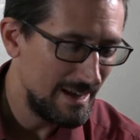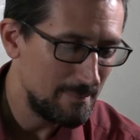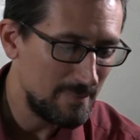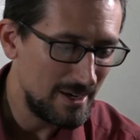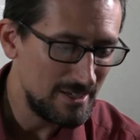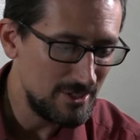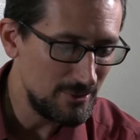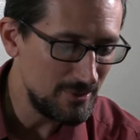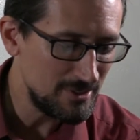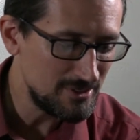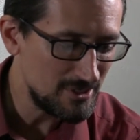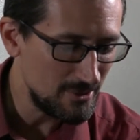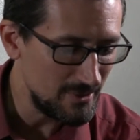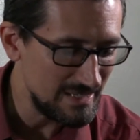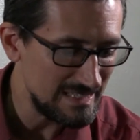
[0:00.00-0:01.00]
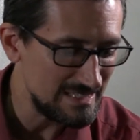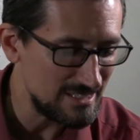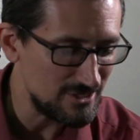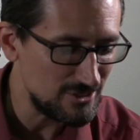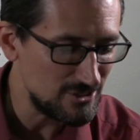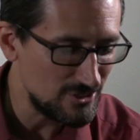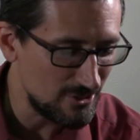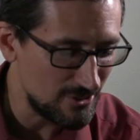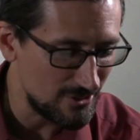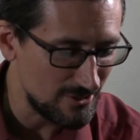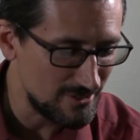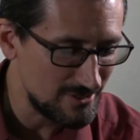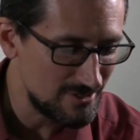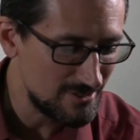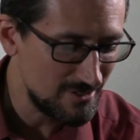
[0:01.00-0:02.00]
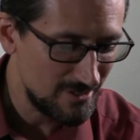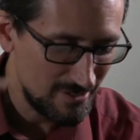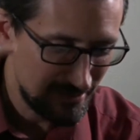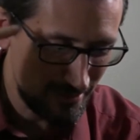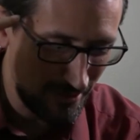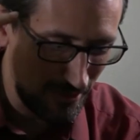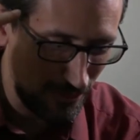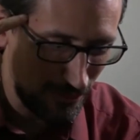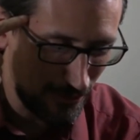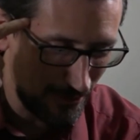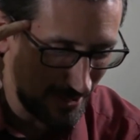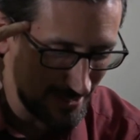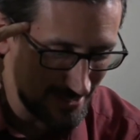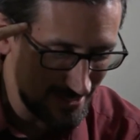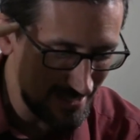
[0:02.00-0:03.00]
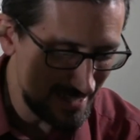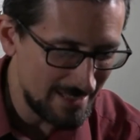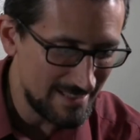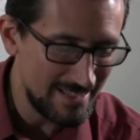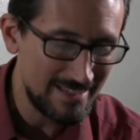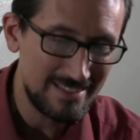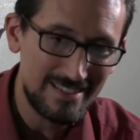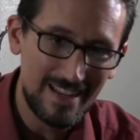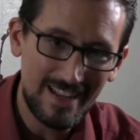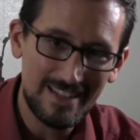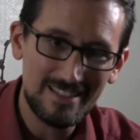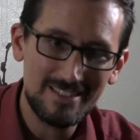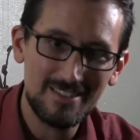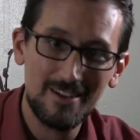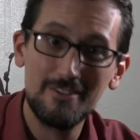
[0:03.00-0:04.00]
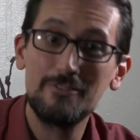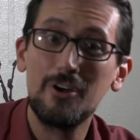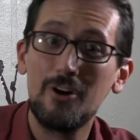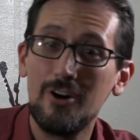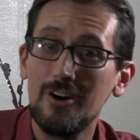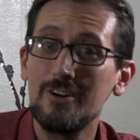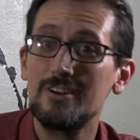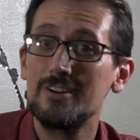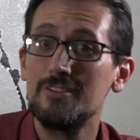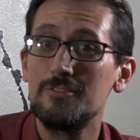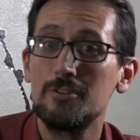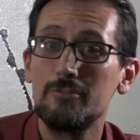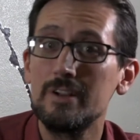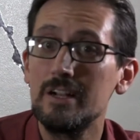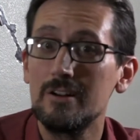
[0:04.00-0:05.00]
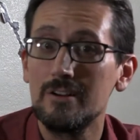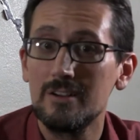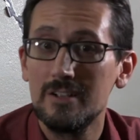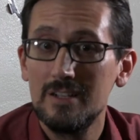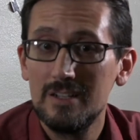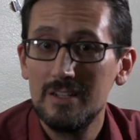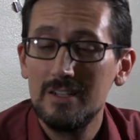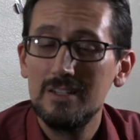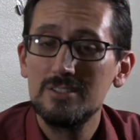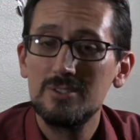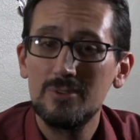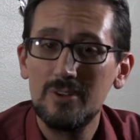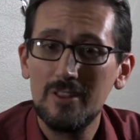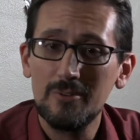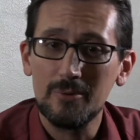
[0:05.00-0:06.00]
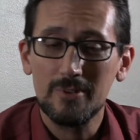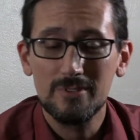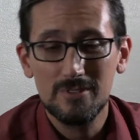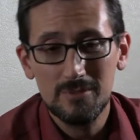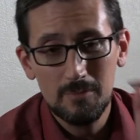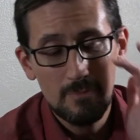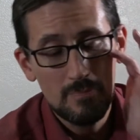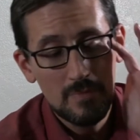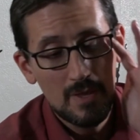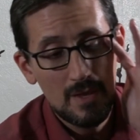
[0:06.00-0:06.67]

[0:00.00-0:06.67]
And by doing so, it discerns the thoughts and the intents of the heart of the reader. So in other words,